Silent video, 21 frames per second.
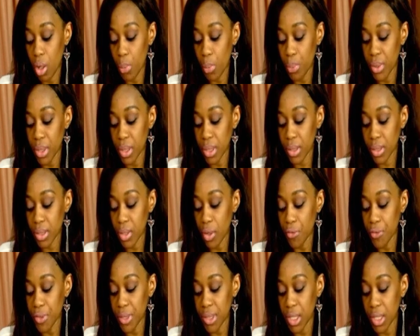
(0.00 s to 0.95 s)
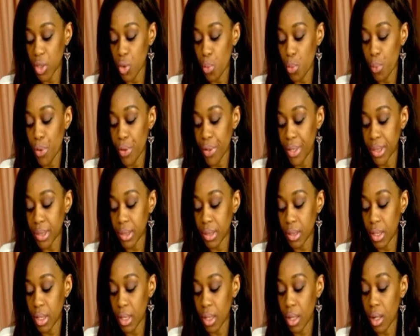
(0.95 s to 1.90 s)
topics of single
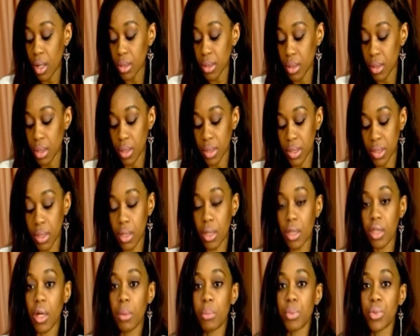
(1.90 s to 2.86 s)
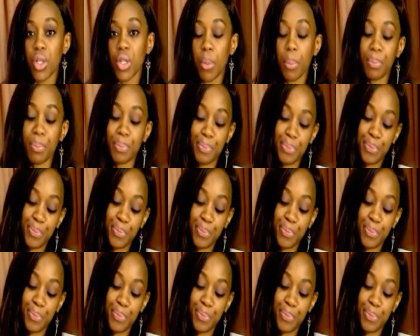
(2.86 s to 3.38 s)
parenting and cost cutting. Thumbs up.